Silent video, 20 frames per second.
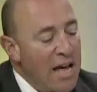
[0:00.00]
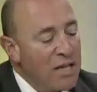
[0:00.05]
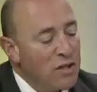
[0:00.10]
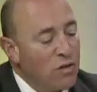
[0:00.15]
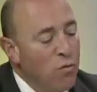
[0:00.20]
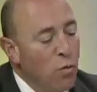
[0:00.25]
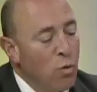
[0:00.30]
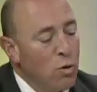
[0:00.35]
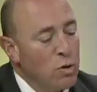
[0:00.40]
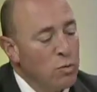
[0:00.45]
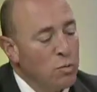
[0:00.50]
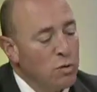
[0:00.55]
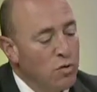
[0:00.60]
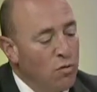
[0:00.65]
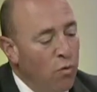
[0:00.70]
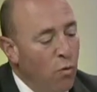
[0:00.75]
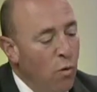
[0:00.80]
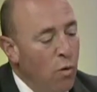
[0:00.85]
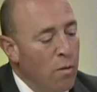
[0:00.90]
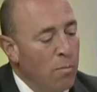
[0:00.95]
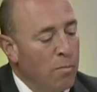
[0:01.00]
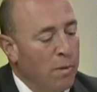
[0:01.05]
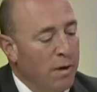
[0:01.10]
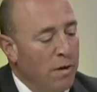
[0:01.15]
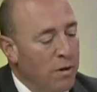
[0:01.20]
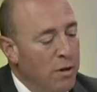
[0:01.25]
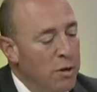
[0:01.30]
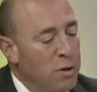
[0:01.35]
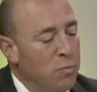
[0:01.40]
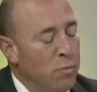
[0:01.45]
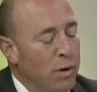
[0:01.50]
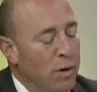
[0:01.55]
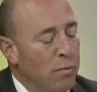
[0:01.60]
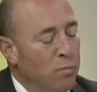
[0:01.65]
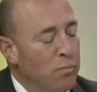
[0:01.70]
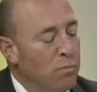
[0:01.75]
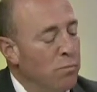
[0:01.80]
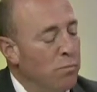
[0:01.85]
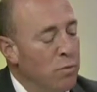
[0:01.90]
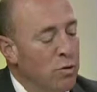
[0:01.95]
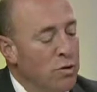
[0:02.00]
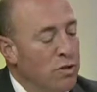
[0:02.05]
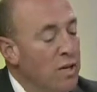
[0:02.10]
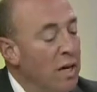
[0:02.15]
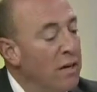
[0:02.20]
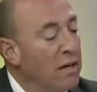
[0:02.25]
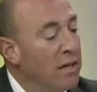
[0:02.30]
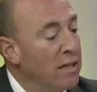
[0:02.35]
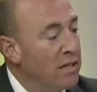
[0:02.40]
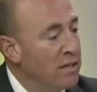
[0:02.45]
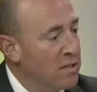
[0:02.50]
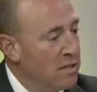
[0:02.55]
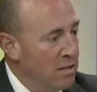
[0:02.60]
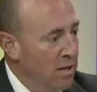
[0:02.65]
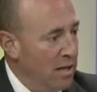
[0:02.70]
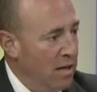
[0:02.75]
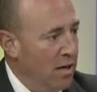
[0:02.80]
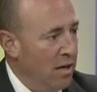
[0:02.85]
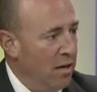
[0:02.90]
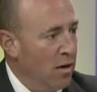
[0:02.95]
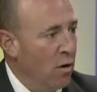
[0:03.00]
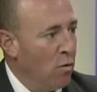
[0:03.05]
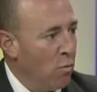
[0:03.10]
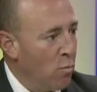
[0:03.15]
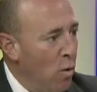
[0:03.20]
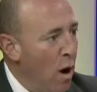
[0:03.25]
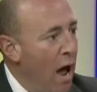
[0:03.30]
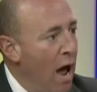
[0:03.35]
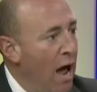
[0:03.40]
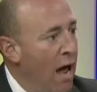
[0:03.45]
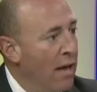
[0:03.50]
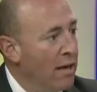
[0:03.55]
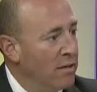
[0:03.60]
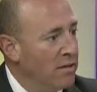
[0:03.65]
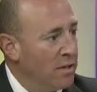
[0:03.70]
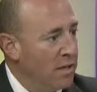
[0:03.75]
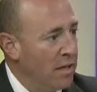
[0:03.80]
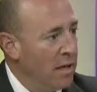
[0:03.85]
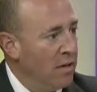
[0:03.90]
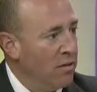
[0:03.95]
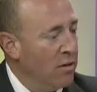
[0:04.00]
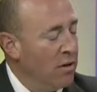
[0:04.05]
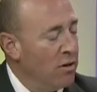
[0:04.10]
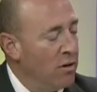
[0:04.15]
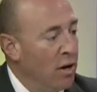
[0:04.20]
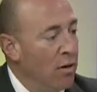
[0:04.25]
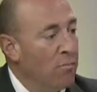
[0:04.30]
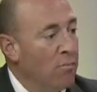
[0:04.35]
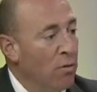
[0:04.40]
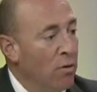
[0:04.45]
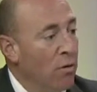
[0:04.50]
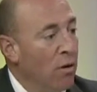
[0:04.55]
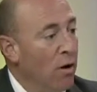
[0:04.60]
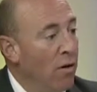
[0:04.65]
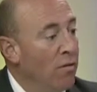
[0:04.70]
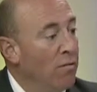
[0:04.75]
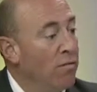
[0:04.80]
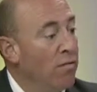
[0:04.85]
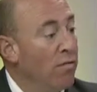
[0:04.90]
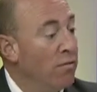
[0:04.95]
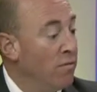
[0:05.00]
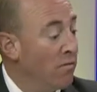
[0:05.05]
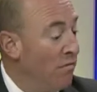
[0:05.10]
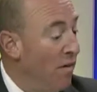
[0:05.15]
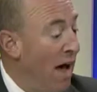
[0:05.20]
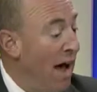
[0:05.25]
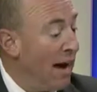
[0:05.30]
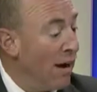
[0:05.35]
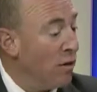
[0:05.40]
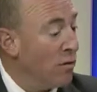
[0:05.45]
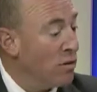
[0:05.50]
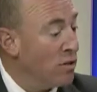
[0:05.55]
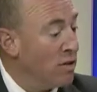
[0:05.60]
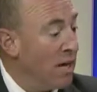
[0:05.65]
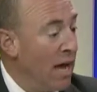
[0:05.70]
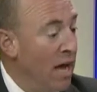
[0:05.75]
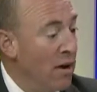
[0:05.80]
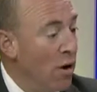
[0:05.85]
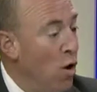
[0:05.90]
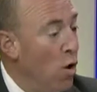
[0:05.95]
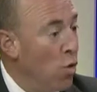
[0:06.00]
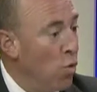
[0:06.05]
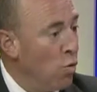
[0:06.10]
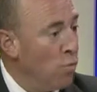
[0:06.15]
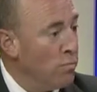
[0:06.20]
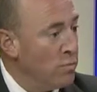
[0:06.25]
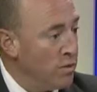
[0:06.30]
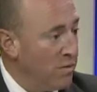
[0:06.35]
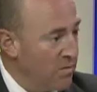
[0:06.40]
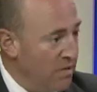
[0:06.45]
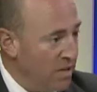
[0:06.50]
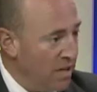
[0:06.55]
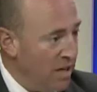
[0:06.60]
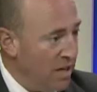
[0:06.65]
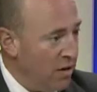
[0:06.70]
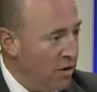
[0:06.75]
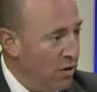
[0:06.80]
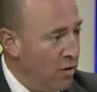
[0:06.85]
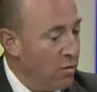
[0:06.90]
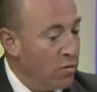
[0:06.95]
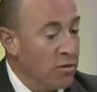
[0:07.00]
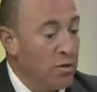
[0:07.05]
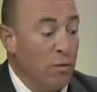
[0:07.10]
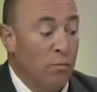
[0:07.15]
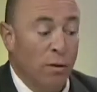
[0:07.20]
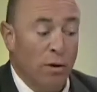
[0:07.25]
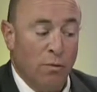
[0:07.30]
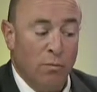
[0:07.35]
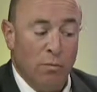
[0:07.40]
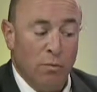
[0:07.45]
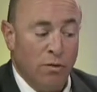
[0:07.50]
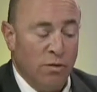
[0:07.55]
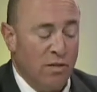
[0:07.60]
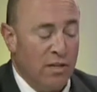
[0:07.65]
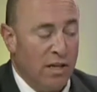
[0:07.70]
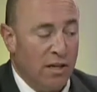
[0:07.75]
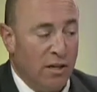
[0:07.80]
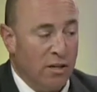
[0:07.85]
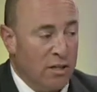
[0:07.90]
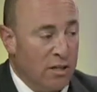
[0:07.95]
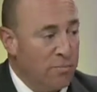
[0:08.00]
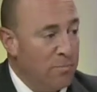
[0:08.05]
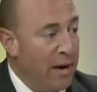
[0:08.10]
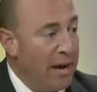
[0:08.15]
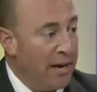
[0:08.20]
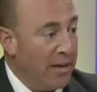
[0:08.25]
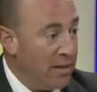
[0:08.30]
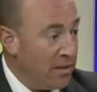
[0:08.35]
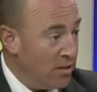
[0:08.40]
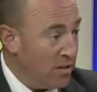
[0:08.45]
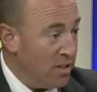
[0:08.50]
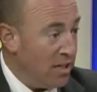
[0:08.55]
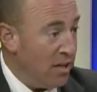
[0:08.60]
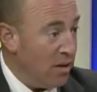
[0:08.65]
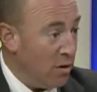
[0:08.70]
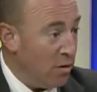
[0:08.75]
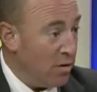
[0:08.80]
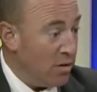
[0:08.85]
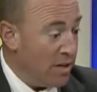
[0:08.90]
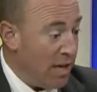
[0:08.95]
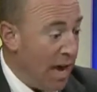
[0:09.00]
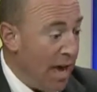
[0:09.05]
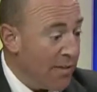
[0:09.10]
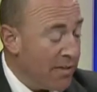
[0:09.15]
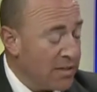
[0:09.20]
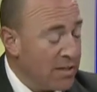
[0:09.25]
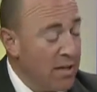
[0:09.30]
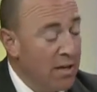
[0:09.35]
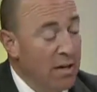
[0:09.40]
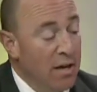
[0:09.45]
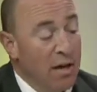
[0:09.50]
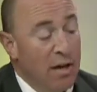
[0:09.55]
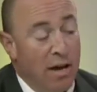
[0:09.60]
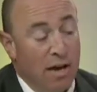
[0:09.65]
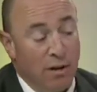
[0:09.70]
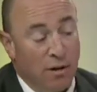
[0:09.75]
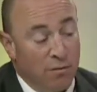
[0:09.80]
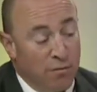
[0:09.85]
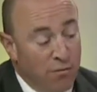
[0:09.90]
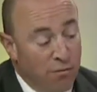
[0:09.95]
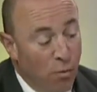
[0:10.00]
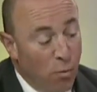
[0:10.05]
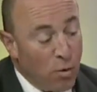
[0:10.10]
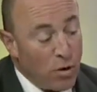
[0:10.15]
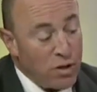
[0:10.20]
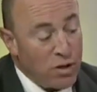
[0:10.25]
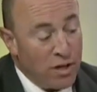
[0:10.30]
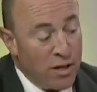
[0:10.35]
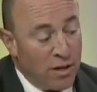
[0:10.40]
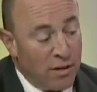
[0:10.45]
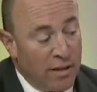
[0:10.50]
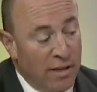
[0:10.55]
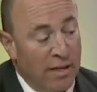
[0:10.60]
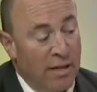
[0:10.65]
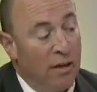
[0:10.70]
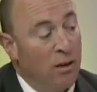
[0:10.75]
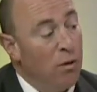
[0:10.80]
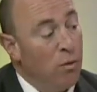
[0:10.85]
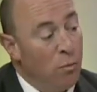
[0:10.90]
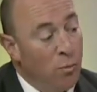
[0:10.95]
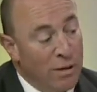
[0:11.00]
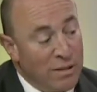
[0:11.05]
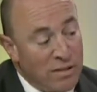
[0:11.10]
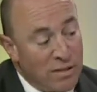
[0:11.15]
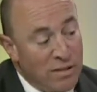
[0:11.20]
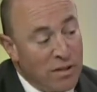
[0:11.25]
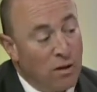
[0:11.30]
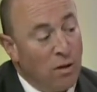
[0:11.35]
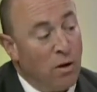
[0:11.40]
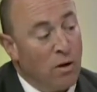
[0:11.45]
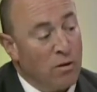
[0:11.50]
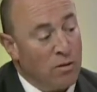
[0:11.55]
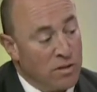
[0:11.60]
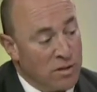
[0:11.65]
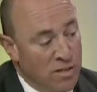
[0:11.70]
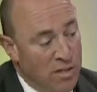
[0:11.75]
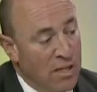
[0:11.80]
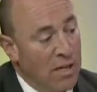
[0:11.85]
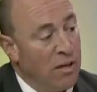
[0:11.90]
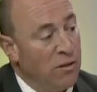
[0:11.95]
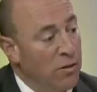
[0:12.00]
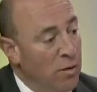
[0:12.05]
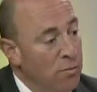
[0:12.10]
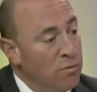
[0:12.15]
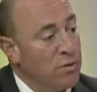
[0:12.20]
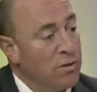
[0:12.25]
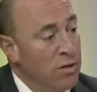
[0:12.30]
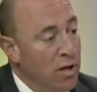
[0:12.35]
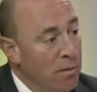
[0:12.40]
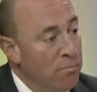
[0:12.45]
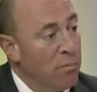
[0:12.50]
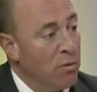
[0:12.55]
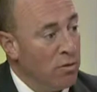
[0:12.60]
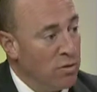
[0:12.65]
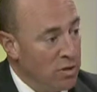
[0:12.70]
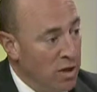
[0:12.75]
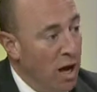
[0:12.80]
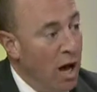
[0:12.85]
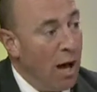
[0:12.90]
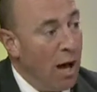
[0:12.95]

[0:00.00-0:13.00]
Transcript: task force was formed because we were suddenly seeing a rise in the number of fires at homes of seniors. We were seeing a spike in senior deaths. And unfortunately, we still are seeing those numbers